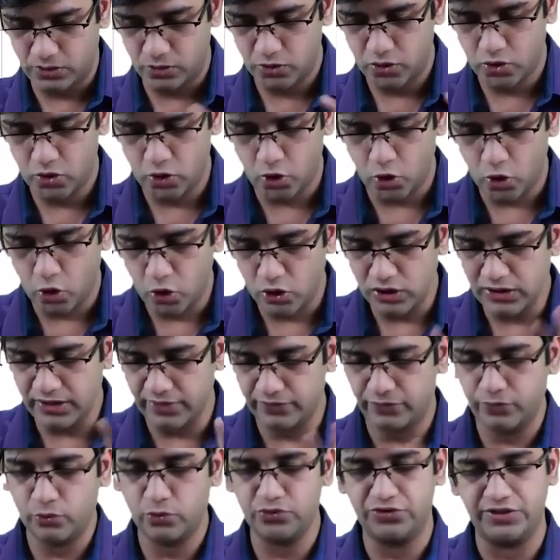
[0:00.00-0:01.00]
out. All
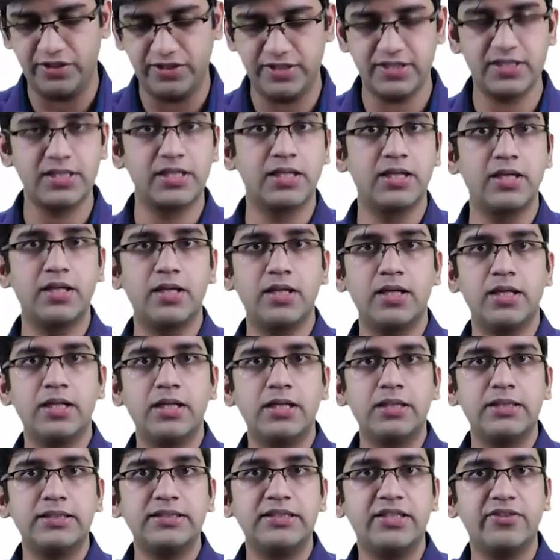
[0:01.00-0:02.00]
the four things.
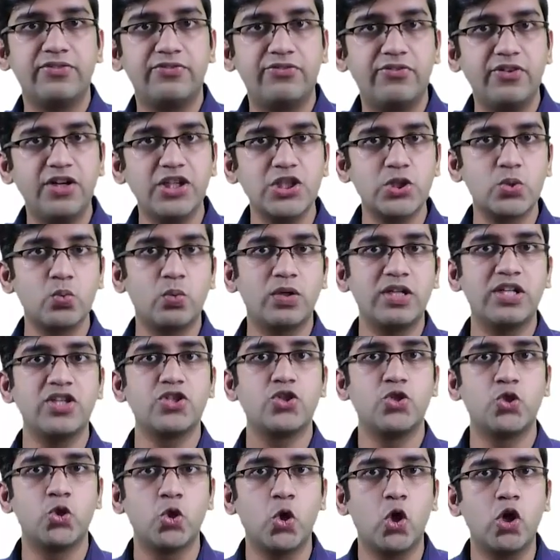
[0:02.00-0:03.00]
The first one
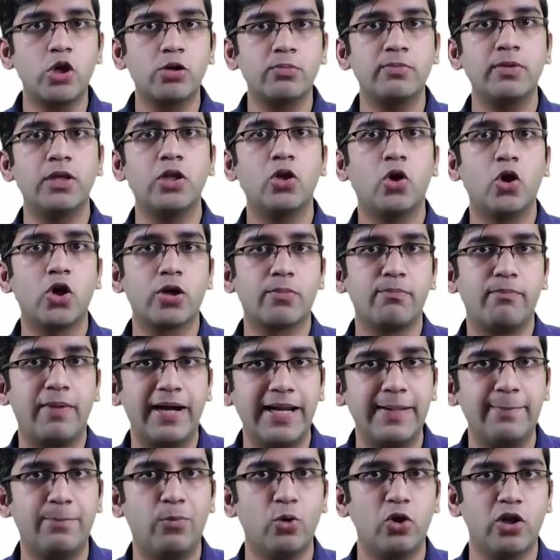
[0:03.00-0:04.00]
is normal or
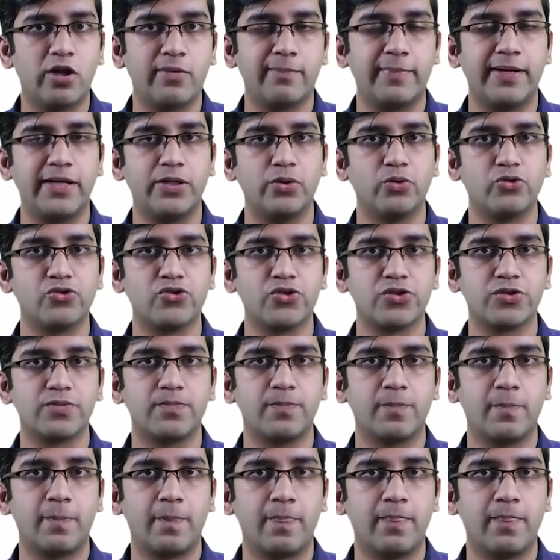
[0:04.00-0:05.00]
bipolar mitosis.